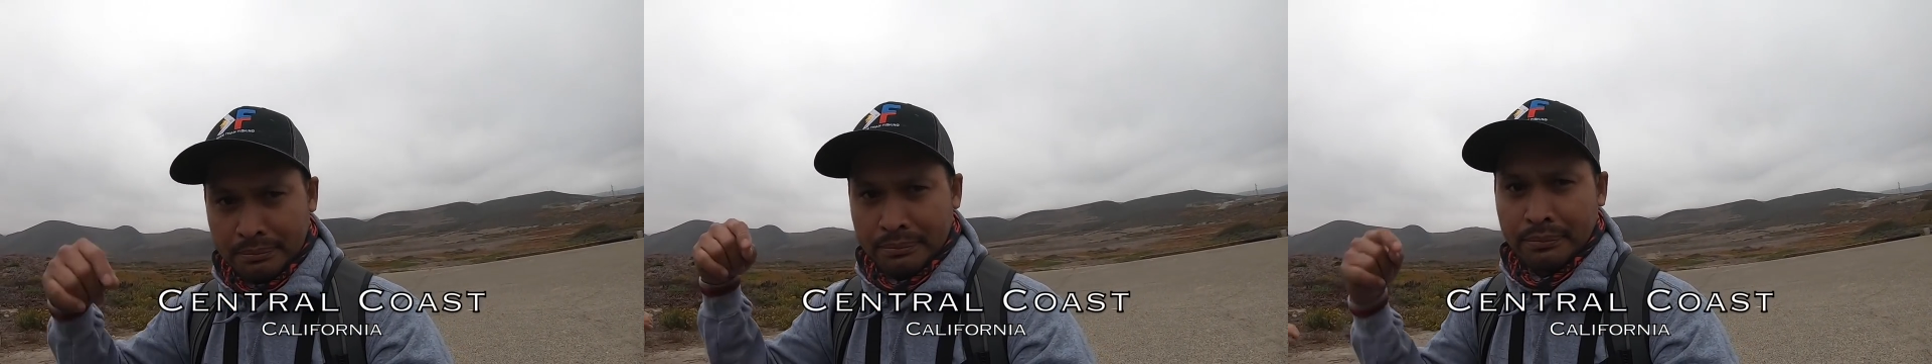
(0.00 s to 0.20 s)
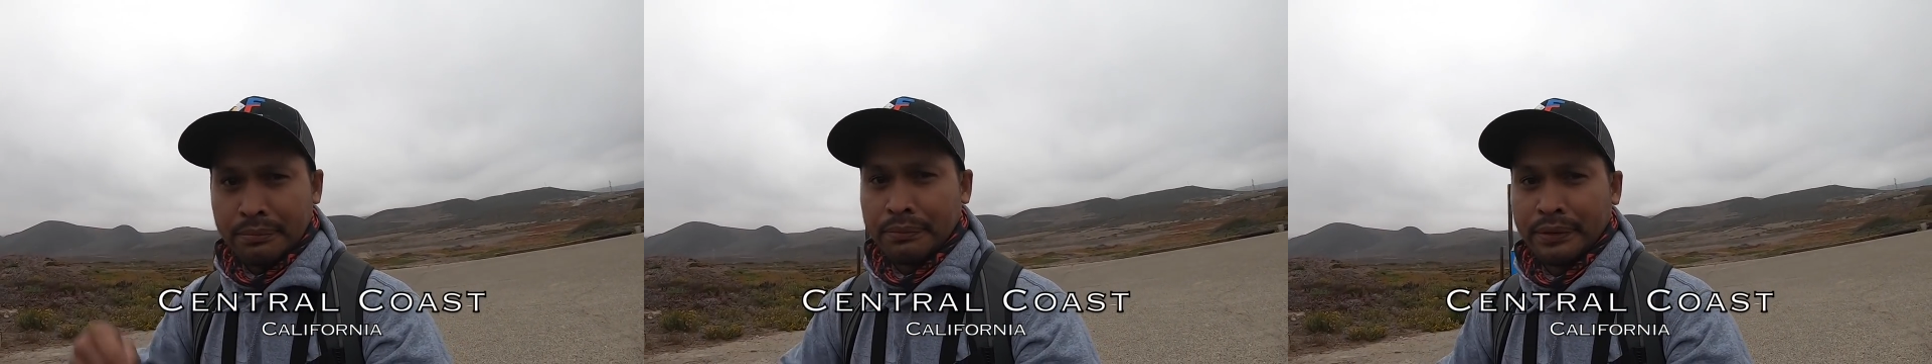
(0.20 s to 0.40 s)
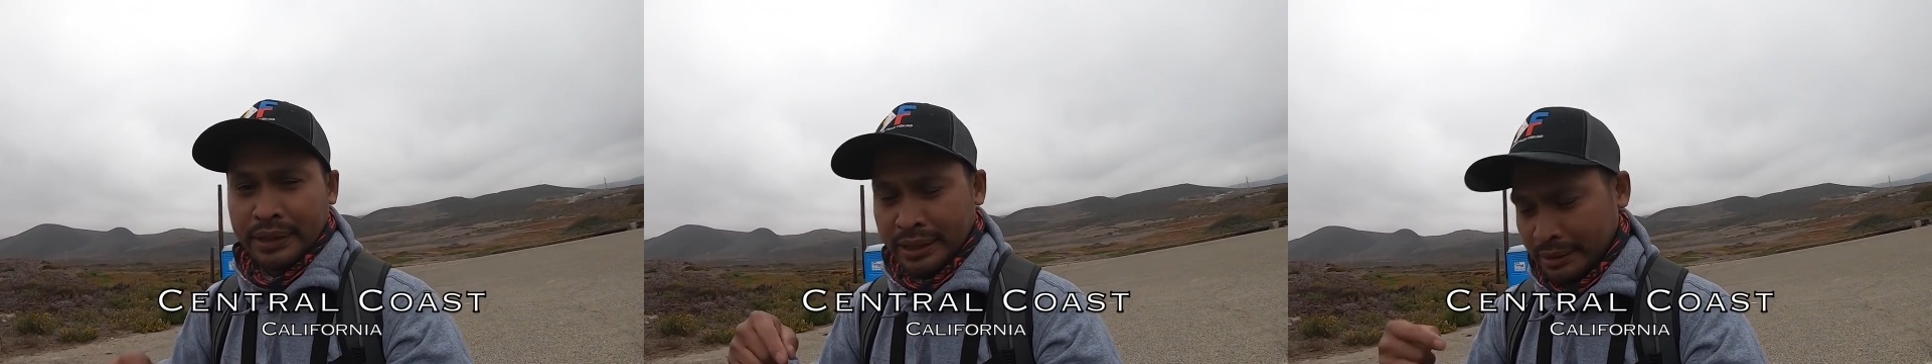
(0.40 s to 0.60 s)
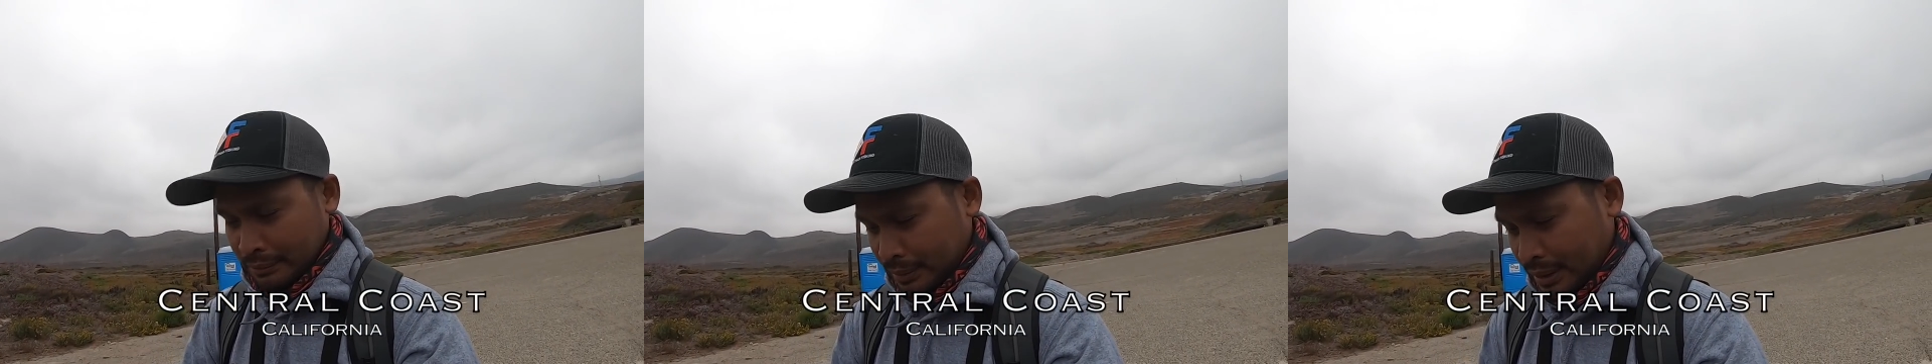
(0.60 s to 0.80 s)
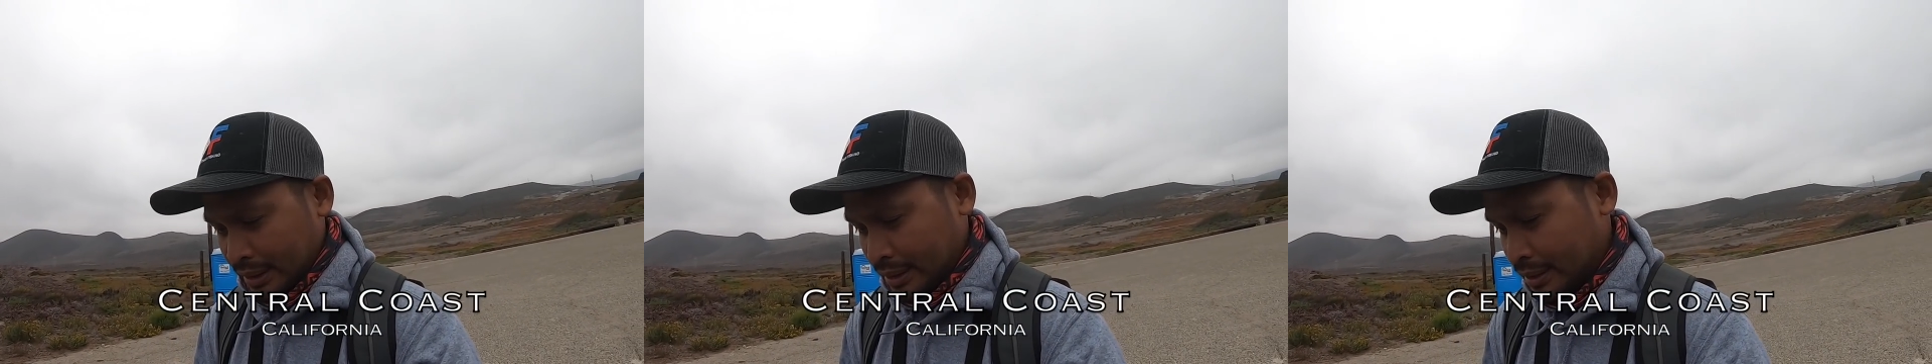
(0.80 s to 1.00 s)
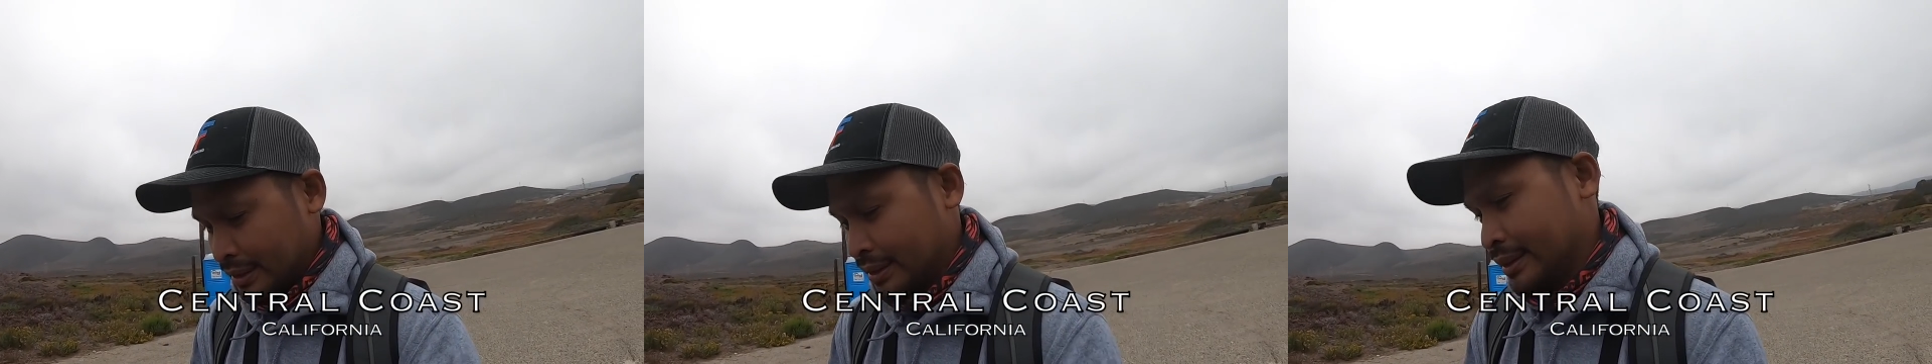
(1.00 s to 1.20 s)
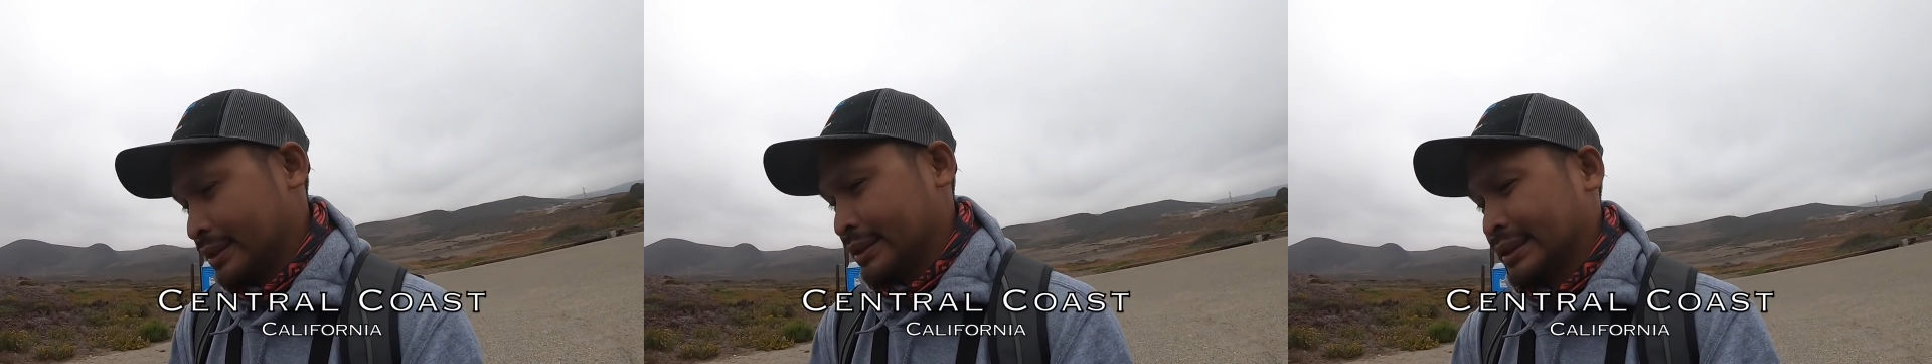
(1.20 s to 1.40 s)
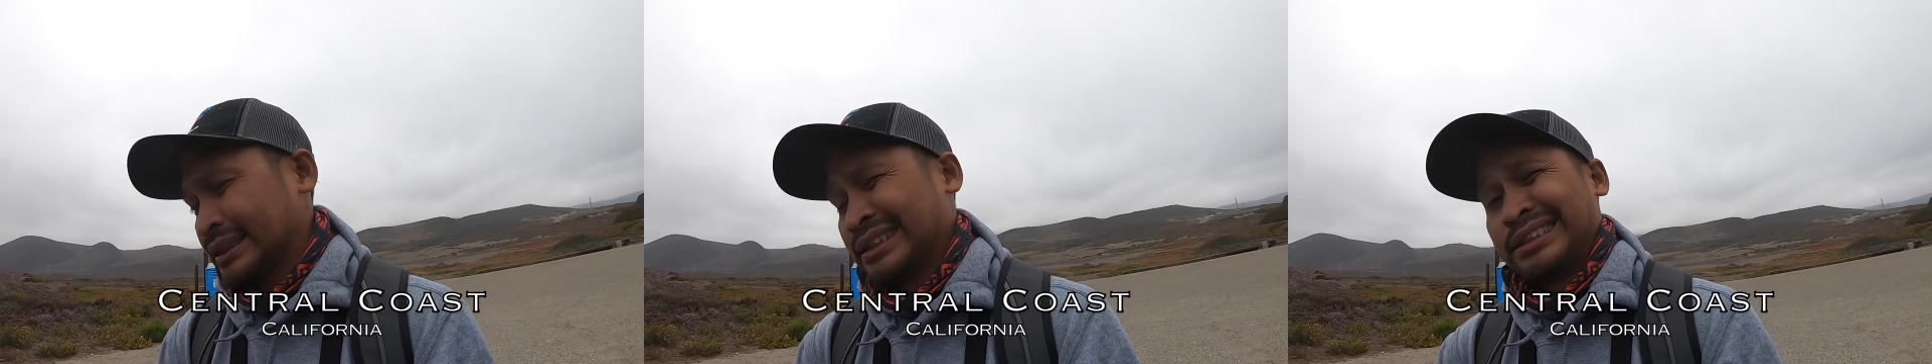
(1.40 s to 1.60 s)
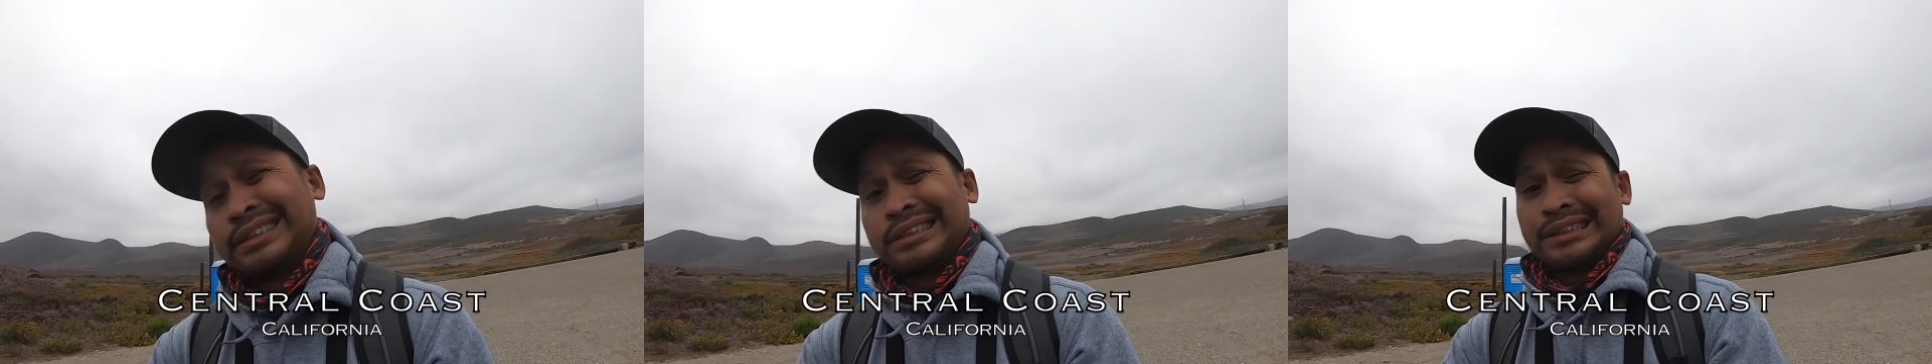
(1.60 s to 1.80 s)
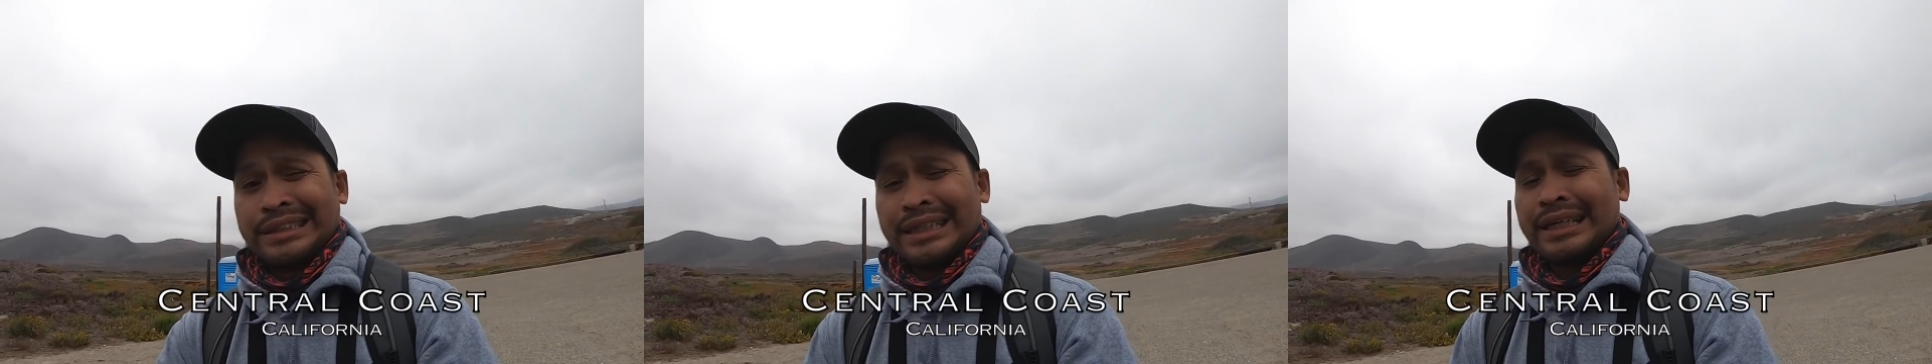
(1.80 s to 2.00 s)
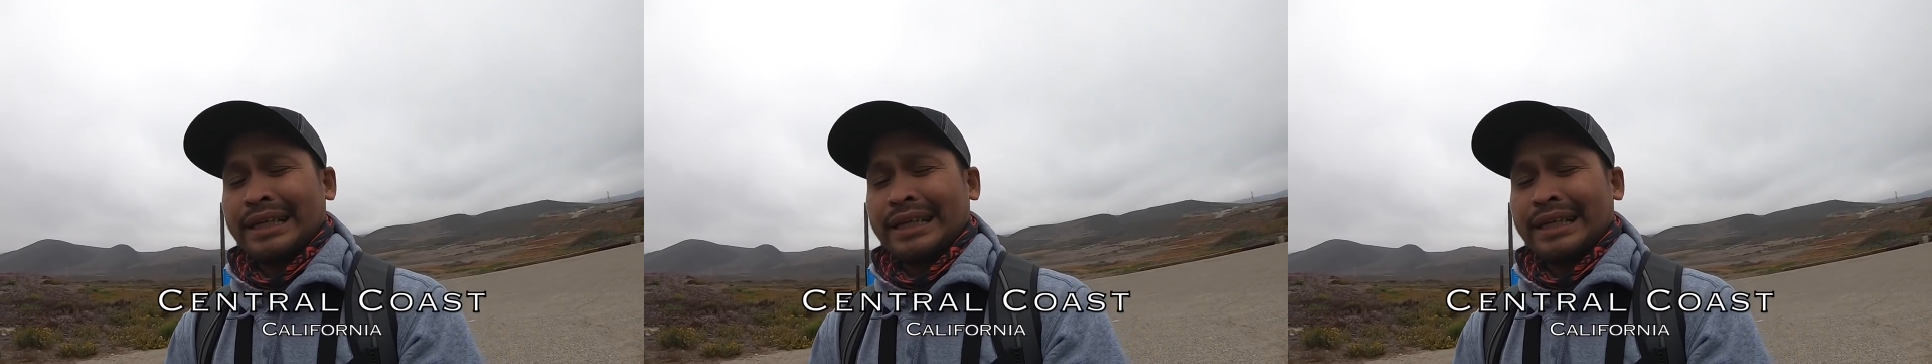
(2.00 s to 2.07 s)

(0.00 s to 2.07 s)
bringing me here. And I